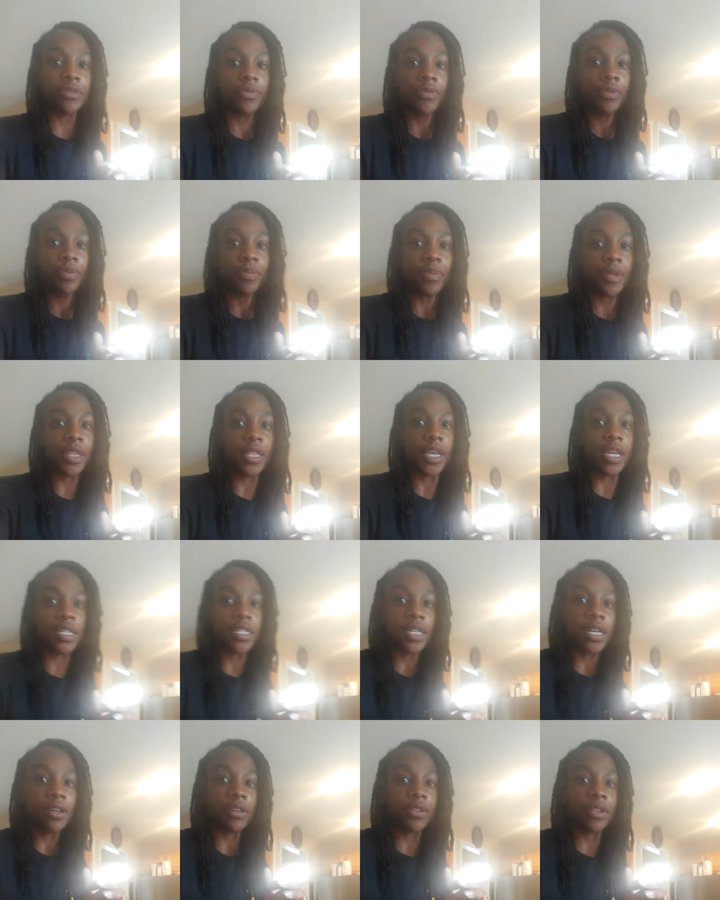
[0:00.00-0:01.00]
have put that
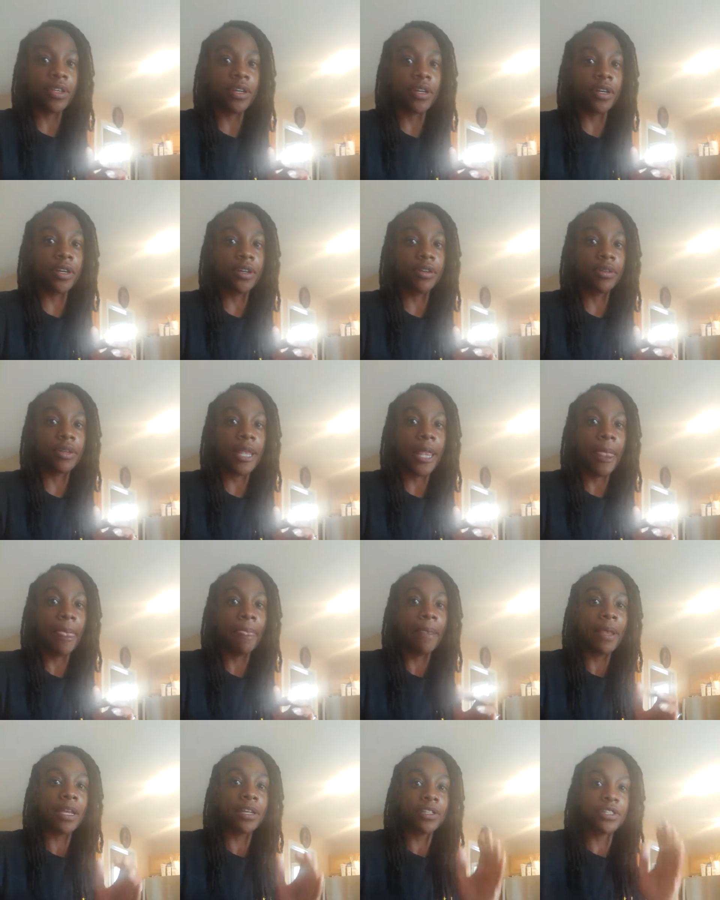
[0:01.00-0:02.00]
down there.
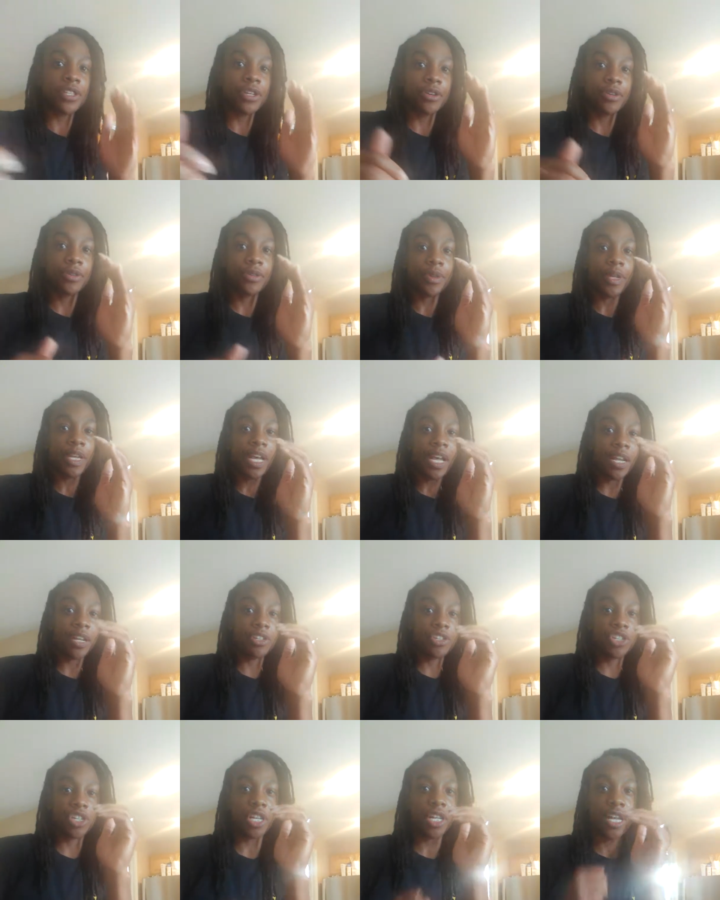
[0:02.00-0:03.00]
So kind
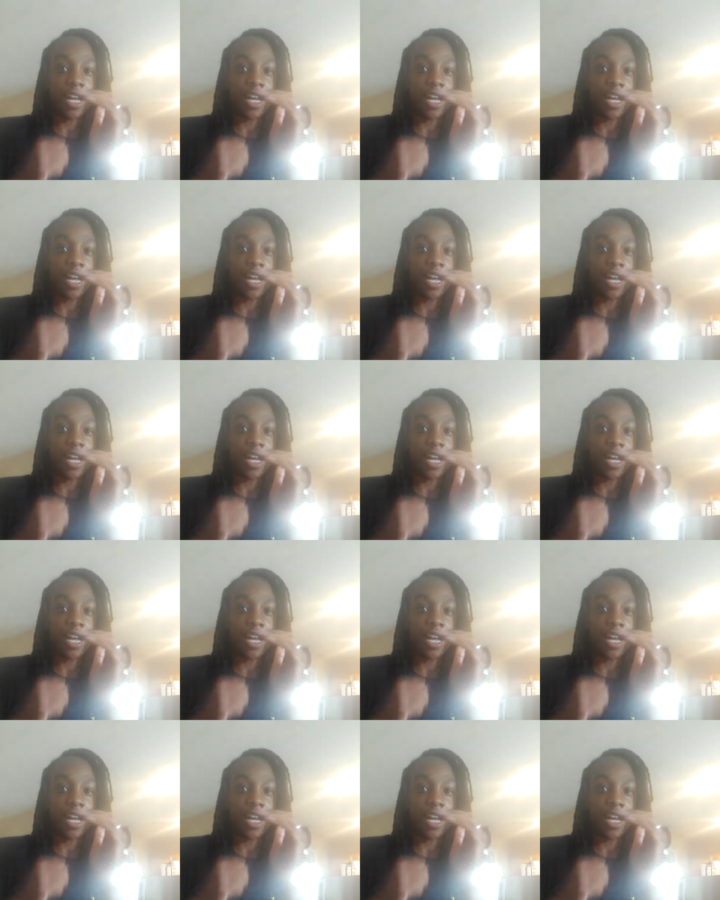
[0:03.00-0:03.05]
of should